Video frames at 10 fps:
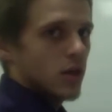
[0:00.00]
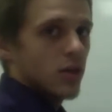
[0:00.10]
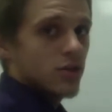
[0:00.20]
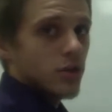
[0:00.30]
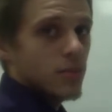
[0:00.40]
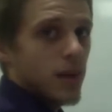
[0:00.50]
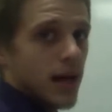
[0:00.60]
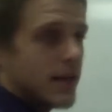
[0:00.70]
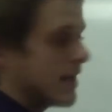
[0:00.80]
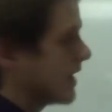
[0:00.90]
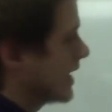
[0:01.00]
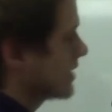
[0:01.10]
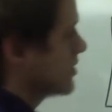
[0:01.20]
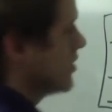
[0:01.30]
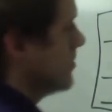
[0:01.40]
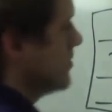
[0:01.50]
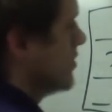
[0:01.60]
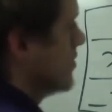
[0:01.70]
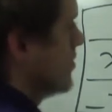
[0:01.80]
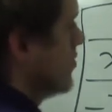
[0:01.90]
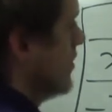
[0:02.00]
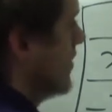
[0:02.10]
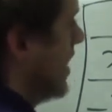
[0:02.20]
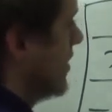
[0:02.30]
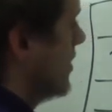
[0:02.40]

So combine any like terms. We've got